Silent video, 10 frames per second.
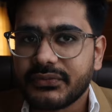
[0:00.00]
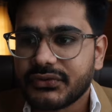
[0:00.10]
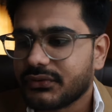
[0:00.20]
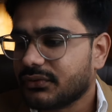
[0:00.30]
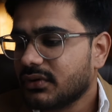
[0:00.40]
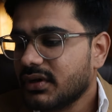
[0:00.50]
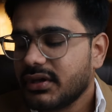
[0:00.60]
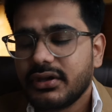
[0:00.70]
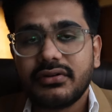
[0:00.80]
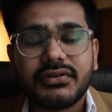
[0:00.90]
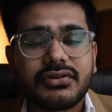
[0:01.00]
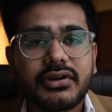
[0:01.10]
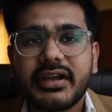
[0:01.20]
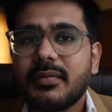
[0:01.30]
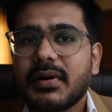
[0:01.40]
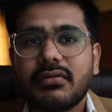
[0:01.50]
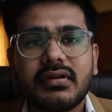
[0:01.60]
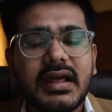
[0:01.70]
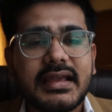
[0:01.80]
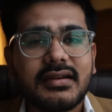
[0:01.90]
So, you know, we're talking about
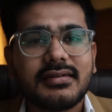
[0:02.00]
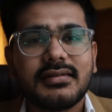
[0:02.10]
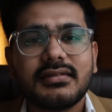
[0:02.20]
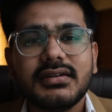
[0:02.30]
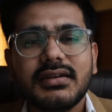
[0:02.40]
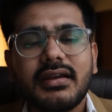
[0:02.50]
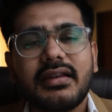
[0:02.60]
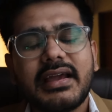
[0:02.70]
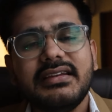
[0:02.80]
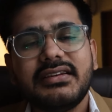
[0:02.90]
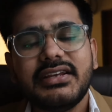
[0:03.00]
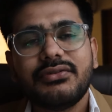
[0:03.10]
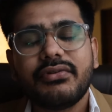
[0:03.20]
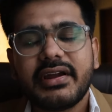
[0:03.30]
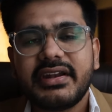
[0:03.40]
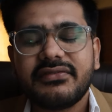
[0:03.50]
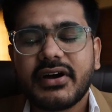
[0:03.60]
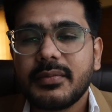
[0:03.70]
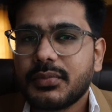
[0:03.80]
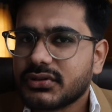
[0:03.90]
like 90 to
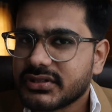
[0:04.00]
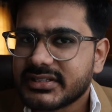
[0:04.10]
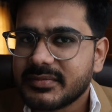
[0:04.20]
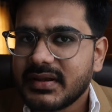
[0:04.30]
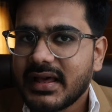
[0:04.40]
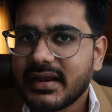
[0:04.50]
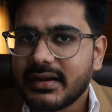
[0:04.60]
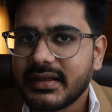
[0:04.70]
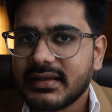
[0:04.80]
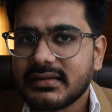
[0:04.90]
95% similarity.